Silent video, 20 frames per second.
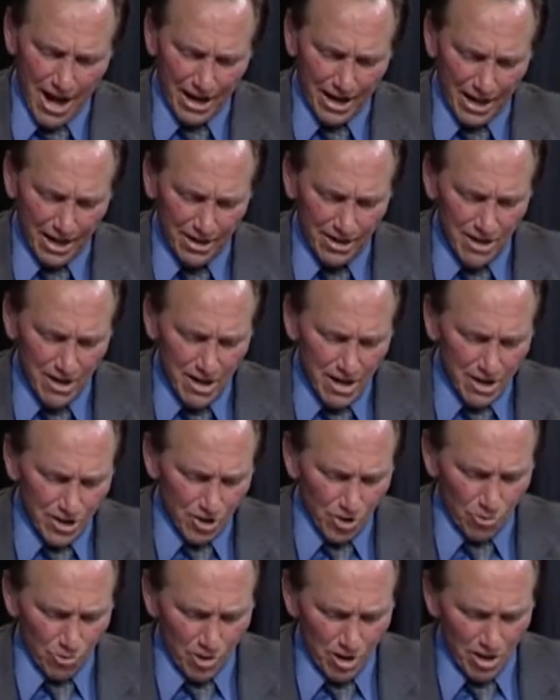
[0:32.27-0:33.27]
the line,
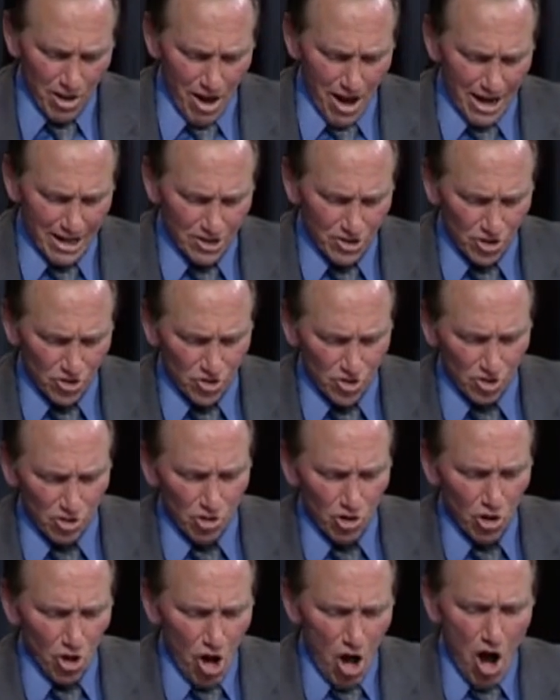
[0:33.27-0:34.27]
and you
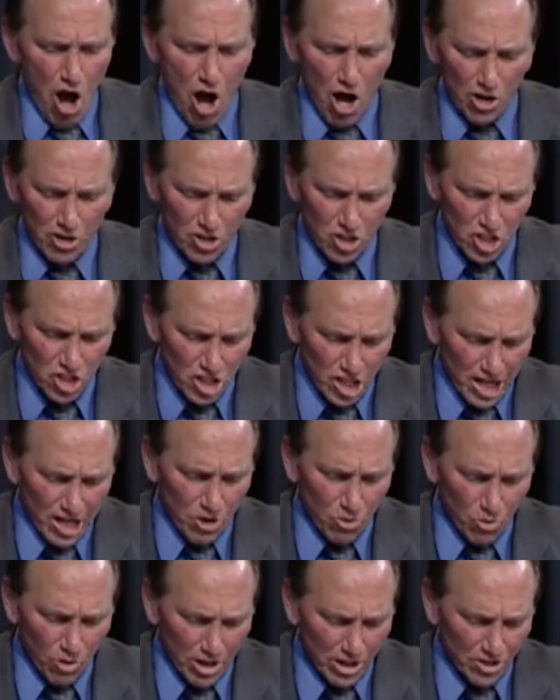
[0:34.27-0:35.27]
realize there's a long
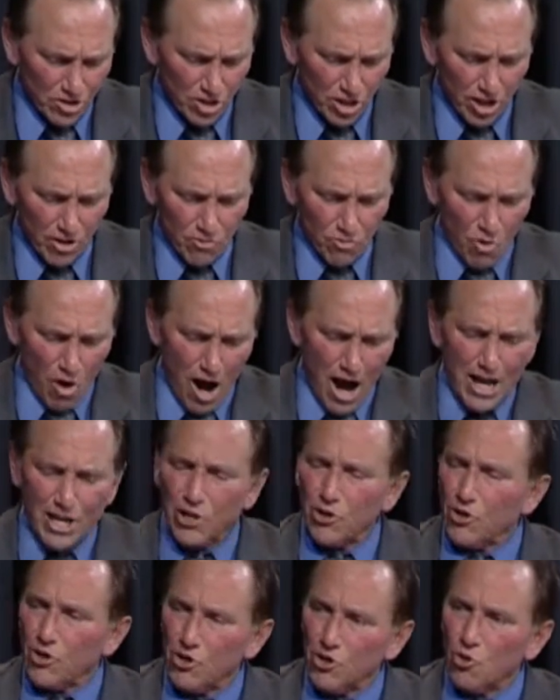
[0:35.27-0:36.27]
sequence of
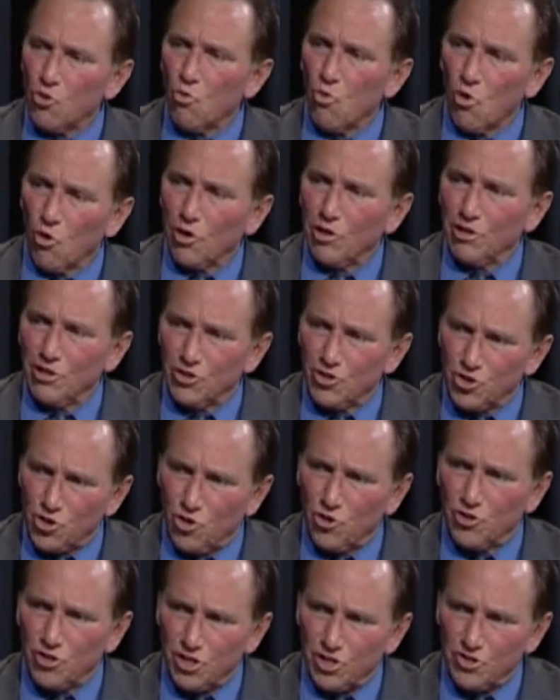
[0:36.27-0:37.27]
why you can do
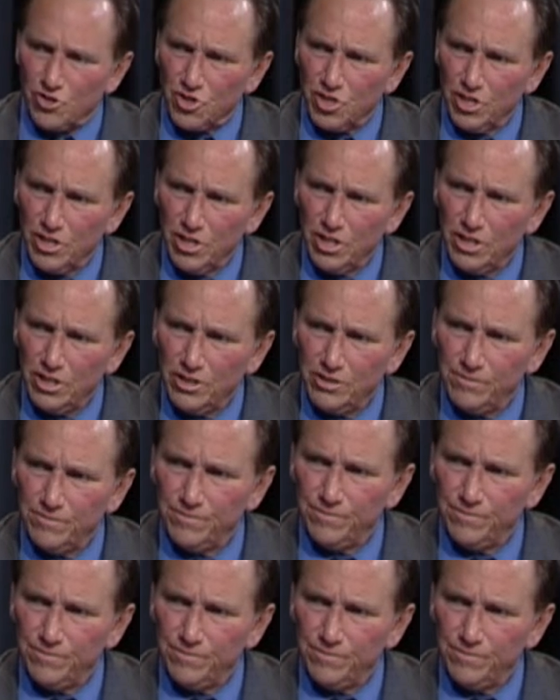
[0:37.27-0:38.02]
warrantless searches.